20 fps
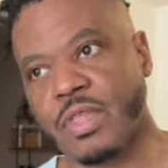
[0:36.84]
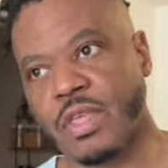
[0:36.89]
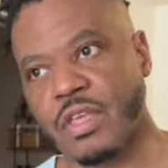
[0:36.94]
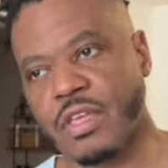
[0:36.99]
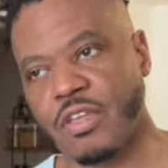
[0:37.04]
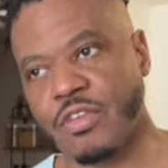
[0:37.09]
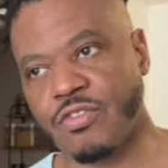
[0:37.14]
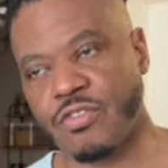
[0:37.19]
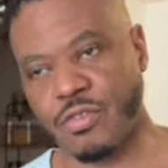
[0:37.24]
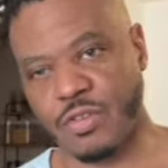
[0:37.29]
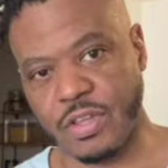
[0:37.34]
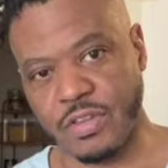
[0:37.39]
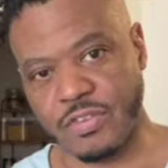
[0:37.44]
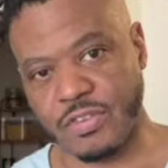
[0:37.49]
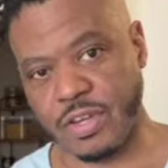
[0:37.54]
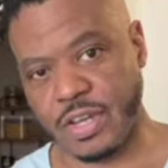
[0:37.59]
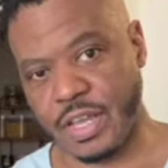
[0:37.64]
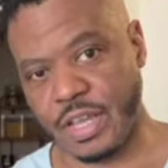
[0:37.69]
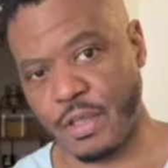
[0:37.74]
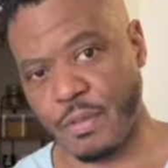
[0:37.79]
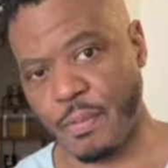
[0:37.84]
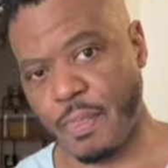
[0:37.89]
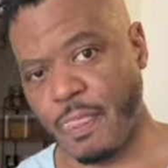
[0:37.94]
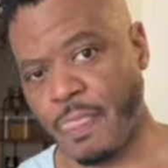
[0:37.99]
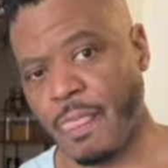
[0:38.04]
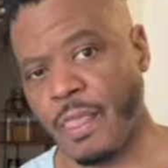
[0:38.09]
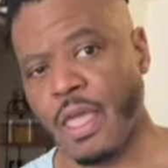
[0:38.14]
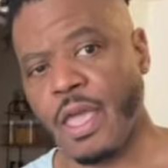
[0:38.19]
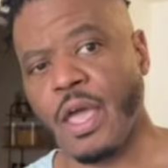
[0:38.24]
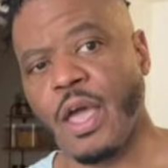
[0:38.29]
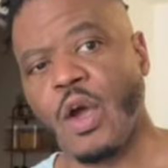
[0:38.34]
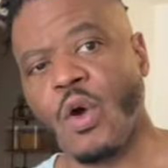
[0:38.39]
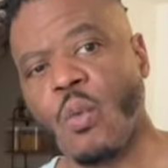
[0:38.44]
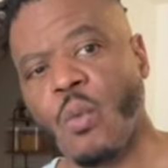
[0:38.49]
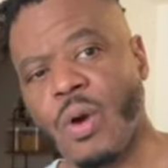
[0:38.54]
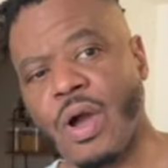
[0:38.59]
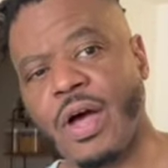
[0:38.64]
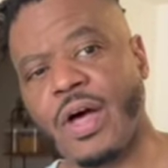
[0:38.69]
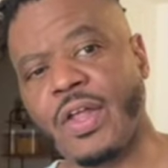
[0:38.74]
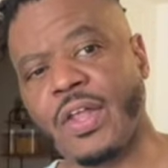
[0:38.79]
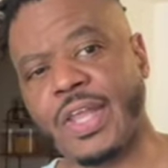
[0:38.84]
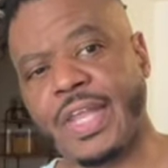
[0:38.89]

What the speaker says: Trulicity. Well,